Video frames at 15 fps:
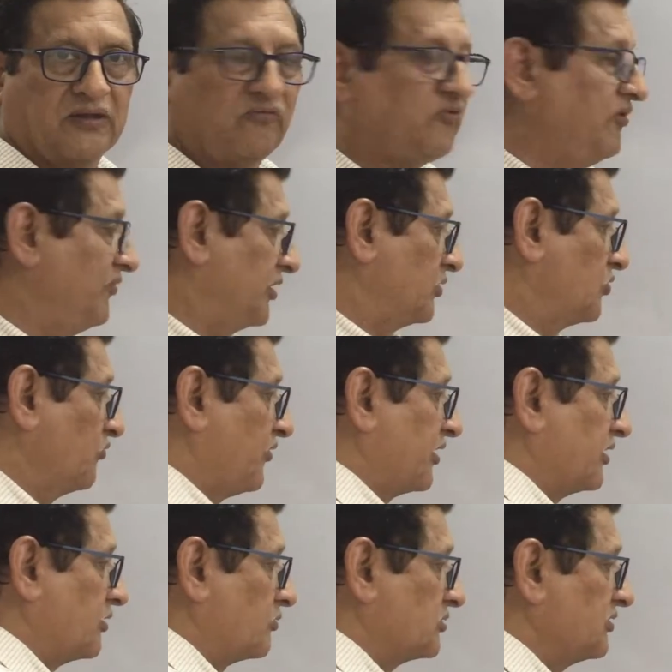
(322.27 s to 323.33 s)
We want to
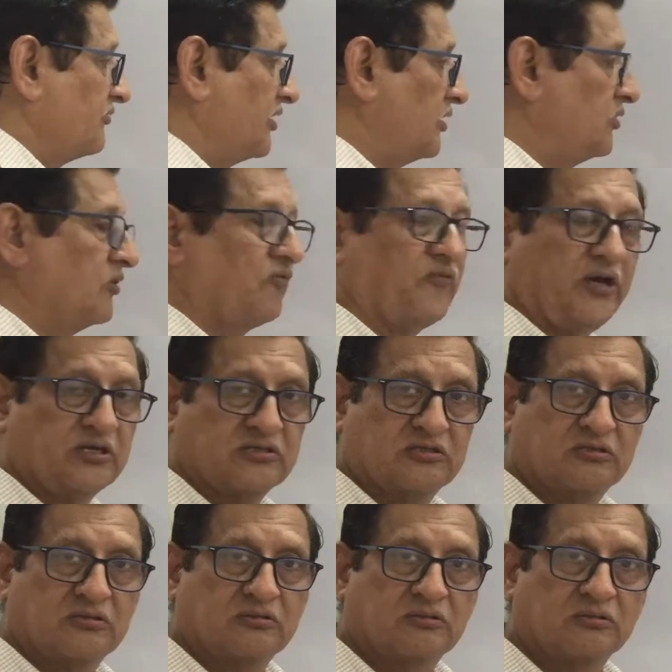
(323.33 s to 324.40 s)
find out the value of
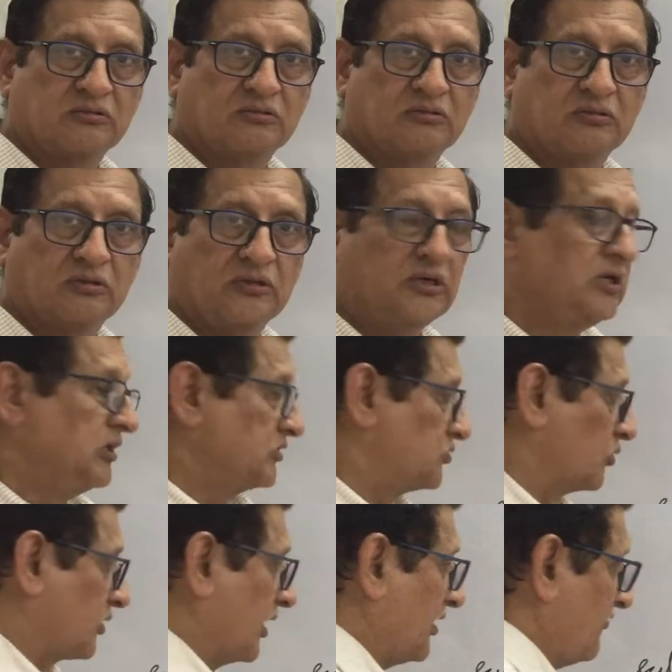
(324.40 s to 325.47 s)
s.
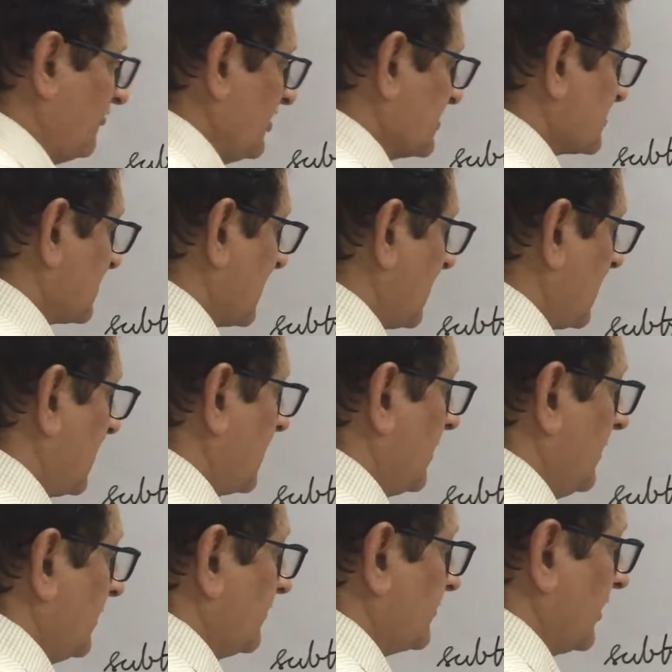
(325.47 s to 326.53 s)
So can we
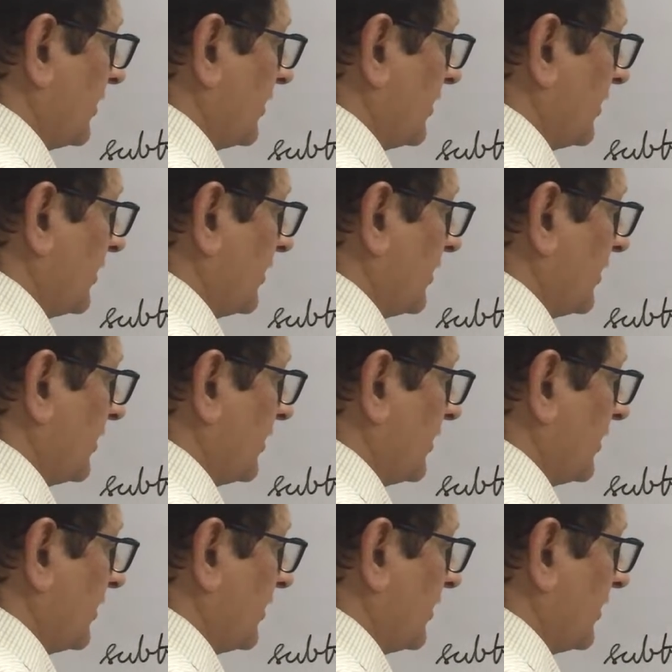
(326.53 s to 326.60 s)
say